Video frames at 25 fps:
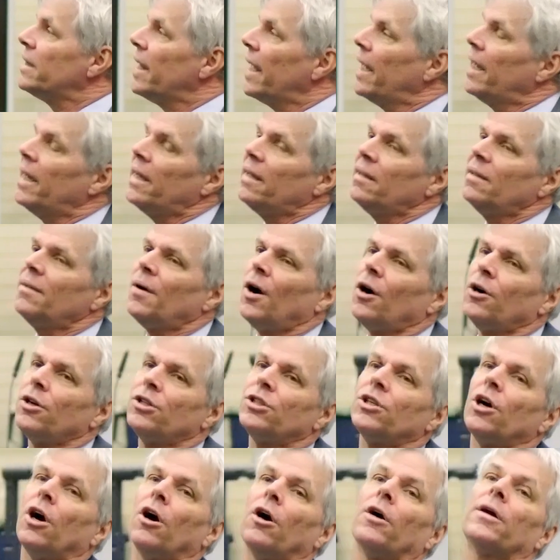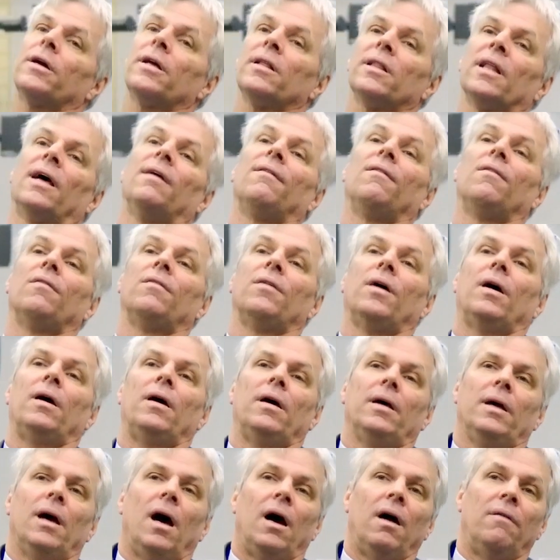that our target level
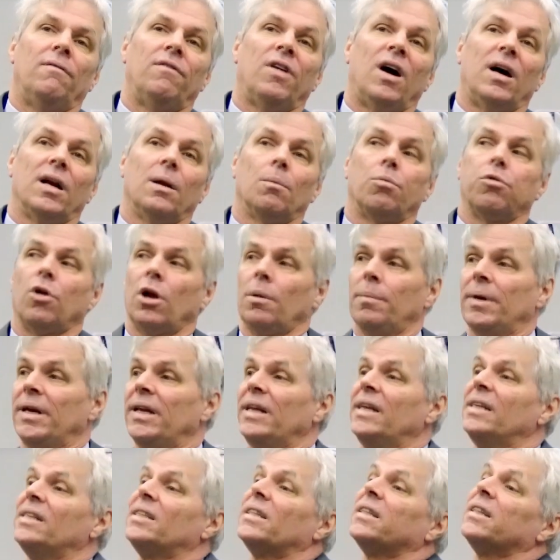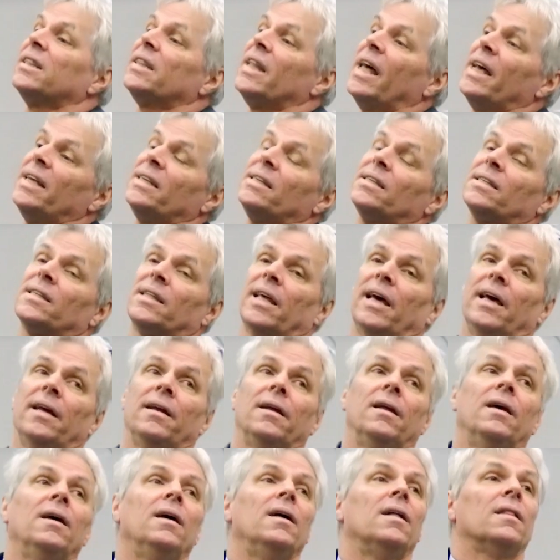of unemployment is less
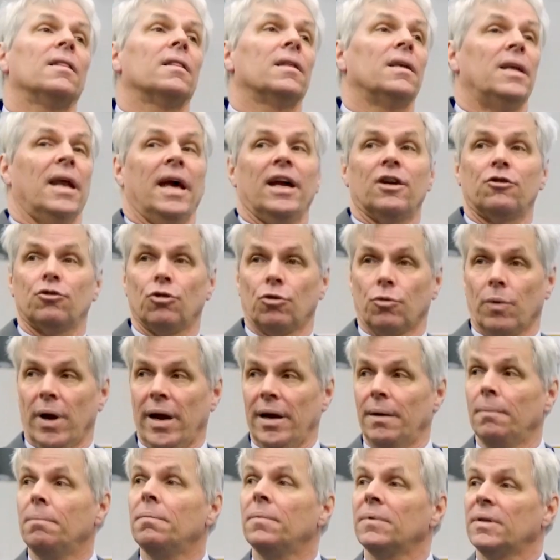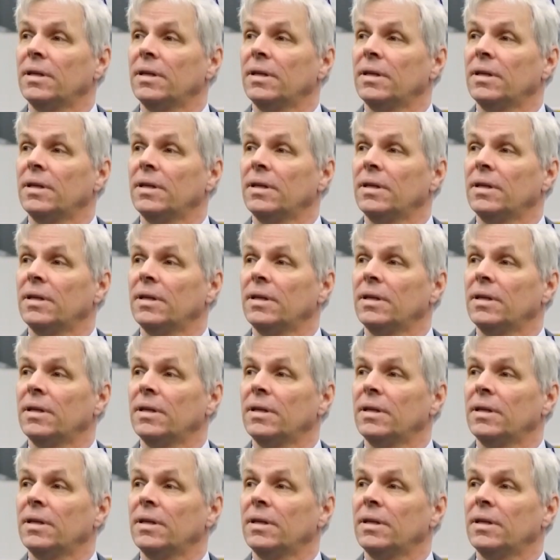than the natural rate.